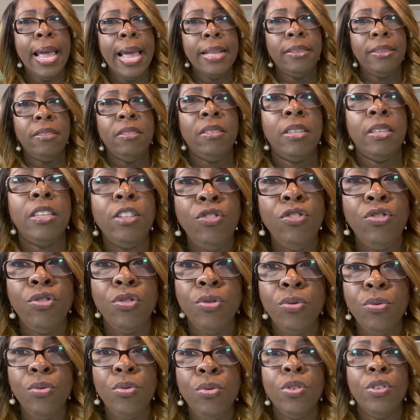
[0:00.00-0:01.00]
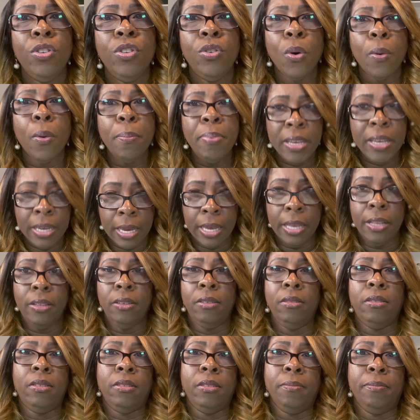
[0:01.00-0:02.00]
and send you your
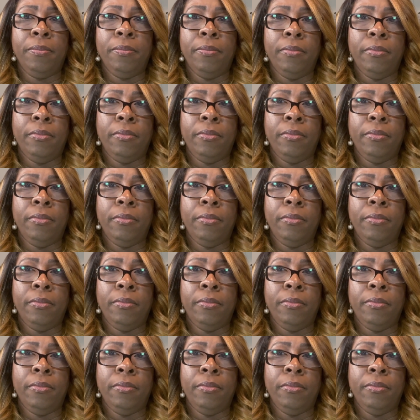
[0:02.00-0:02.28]
pens.